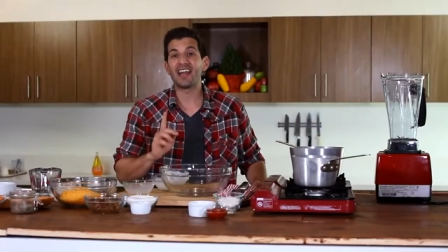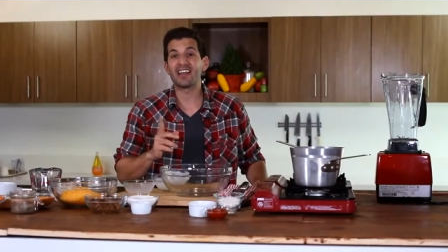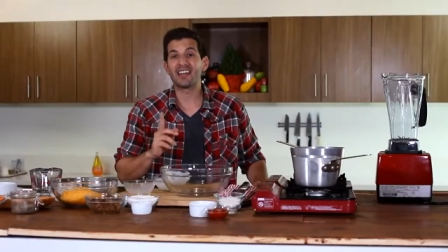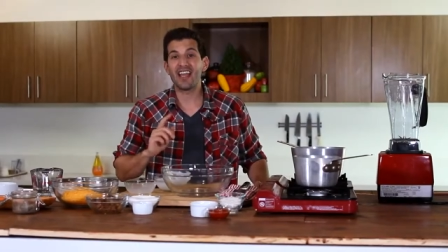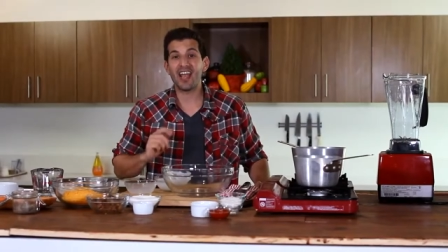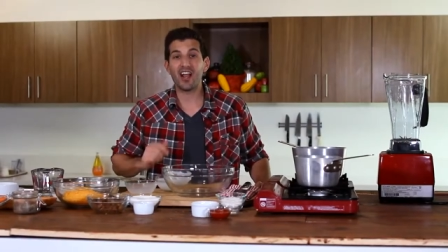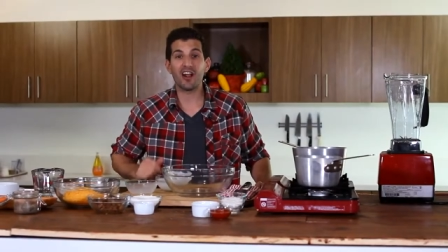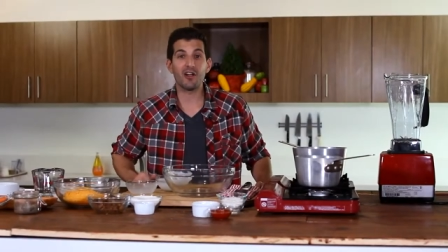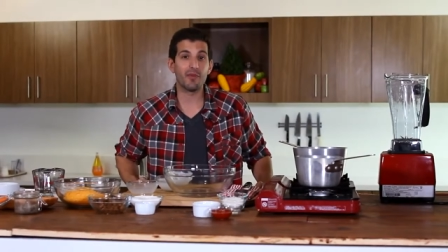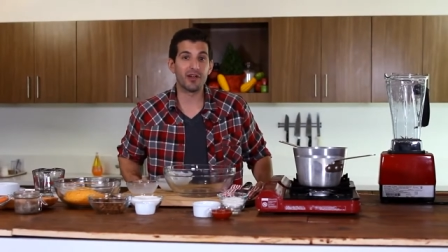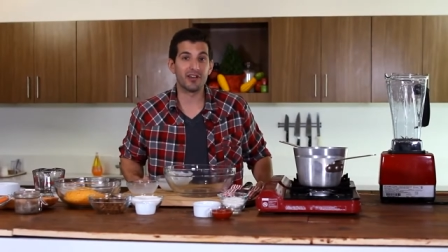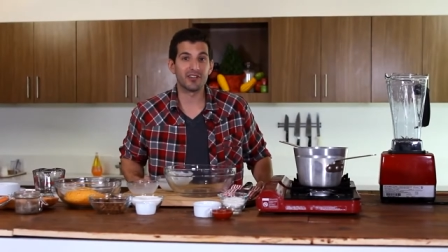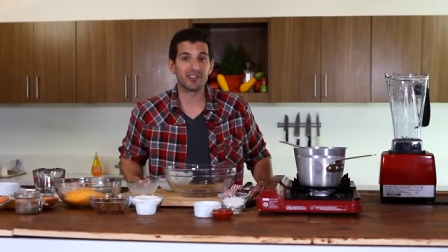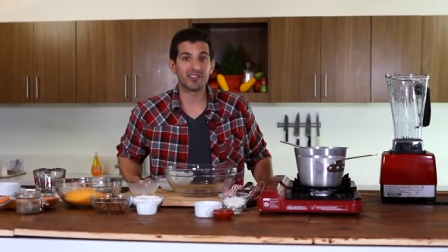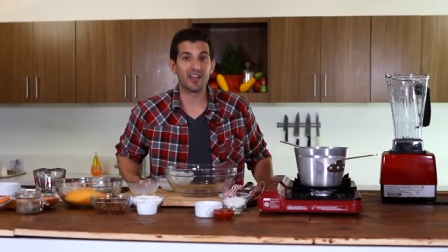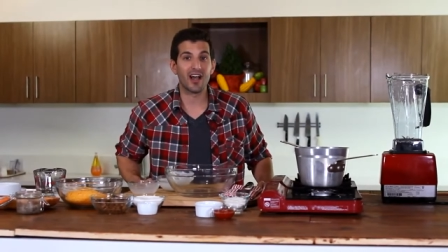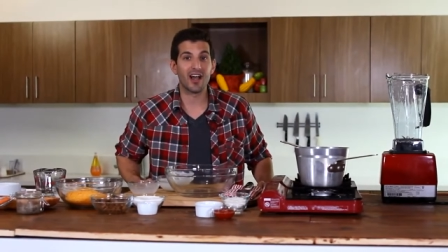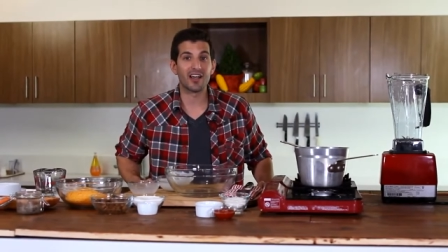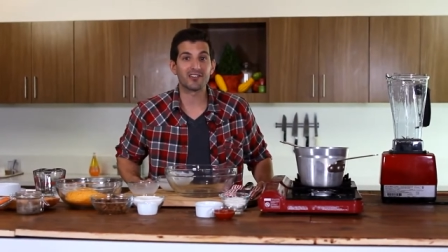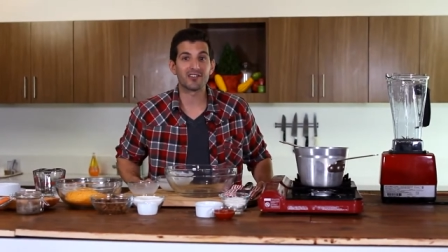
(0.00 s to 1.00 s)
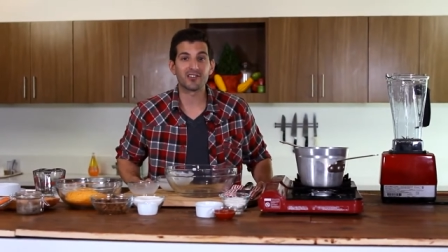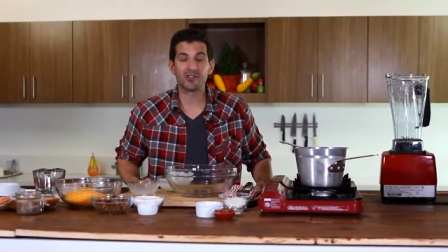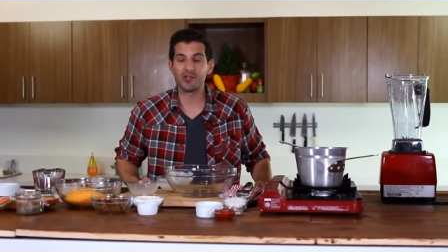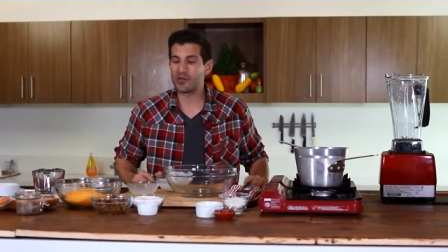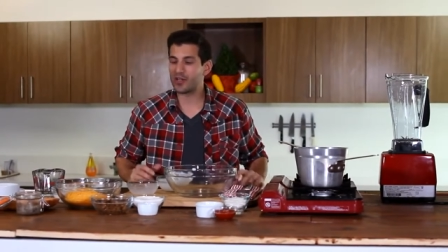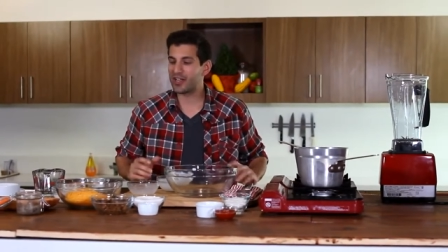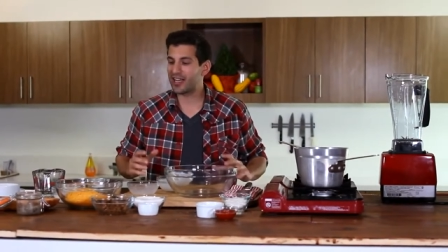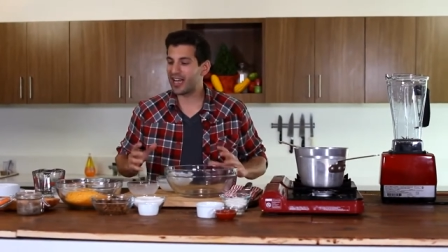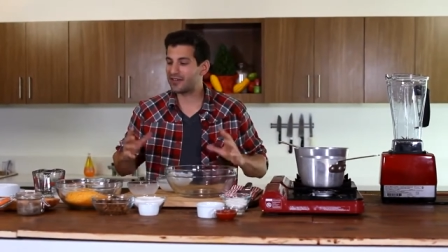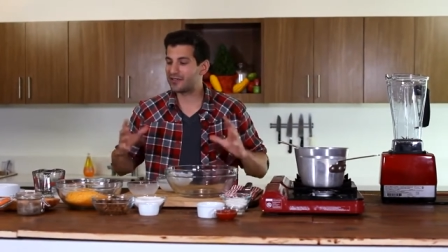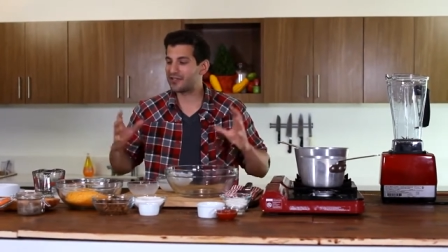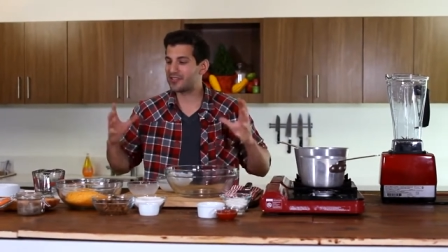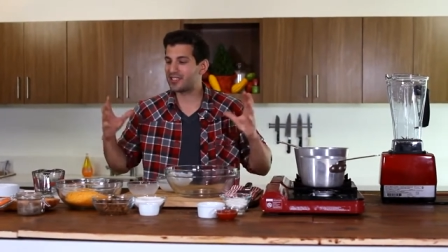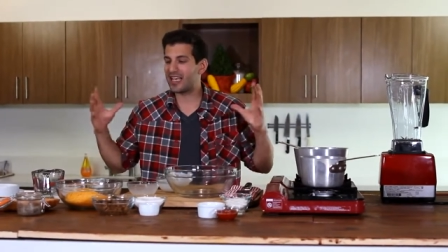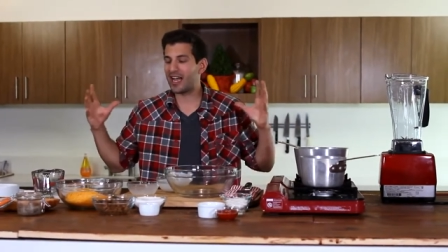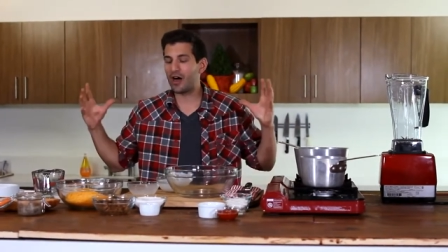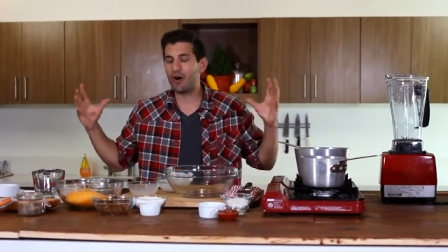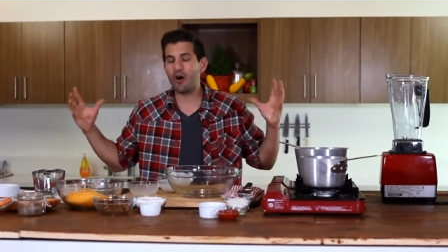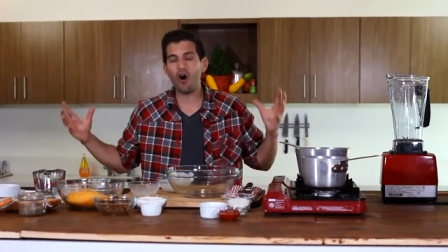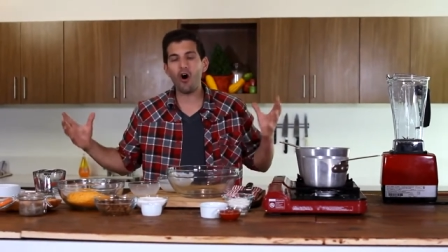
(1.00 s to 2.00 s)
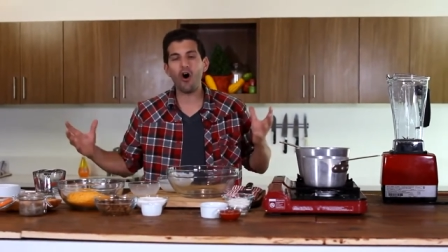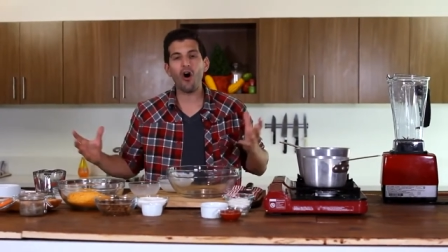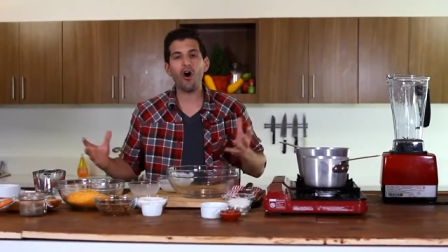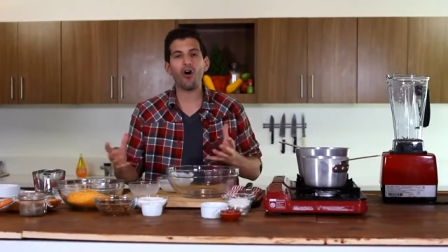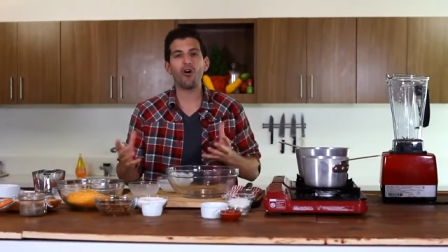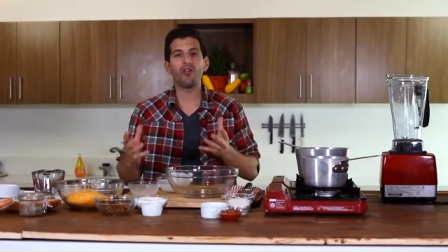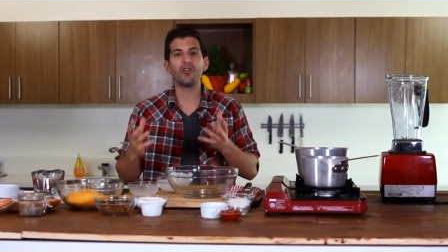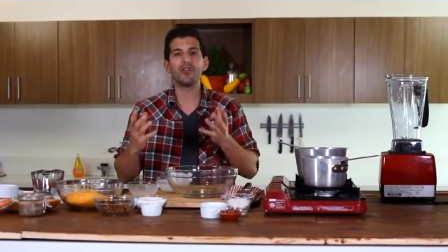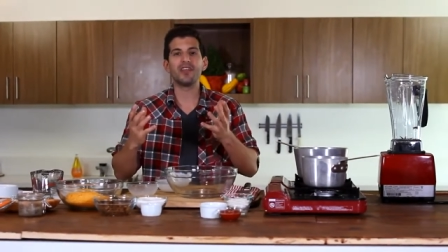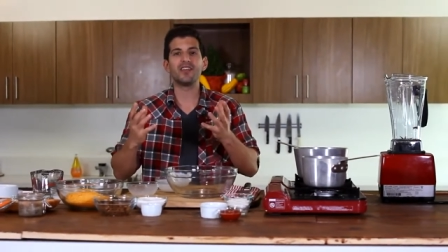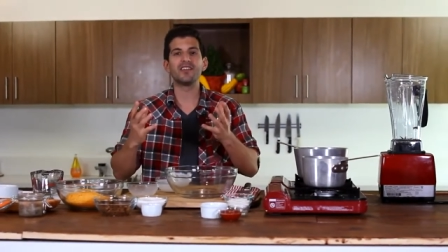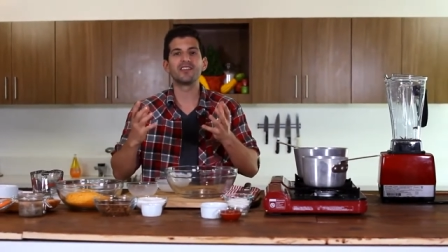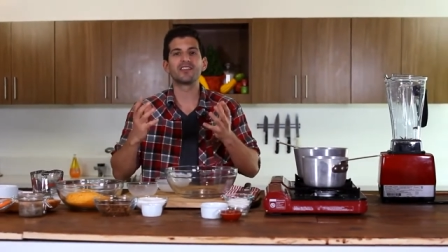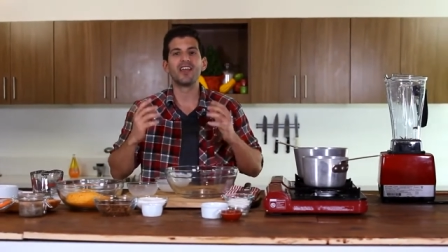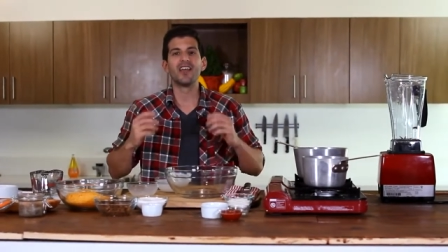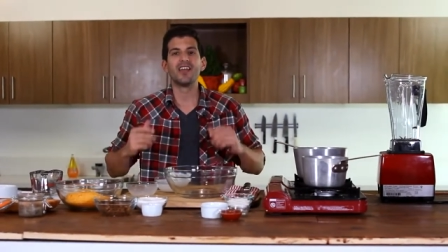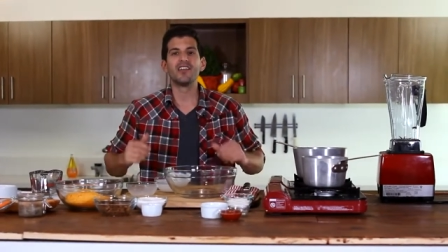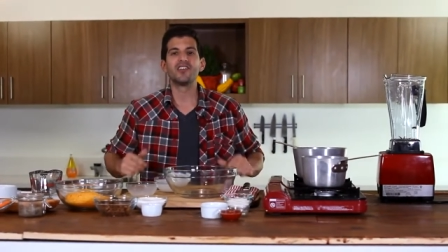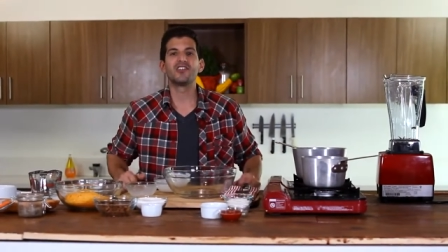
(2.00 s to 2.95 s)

and caramel sauce. So you can kind of see how all these